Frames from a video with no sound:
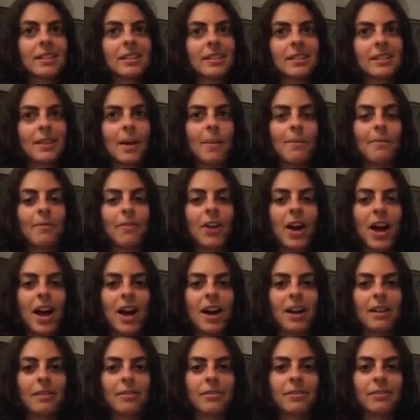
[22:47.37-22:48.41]
step 5,
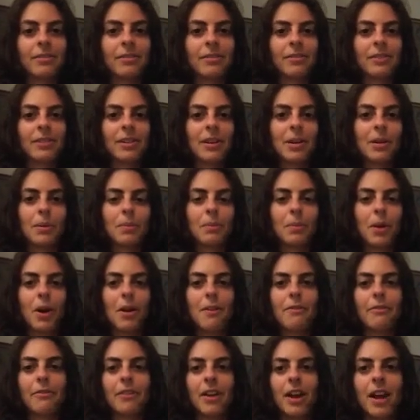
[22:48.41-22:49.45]

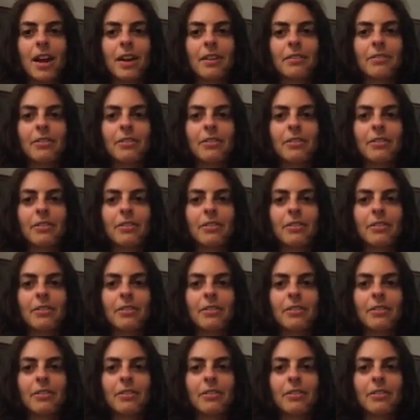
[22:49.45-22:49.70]
part 5,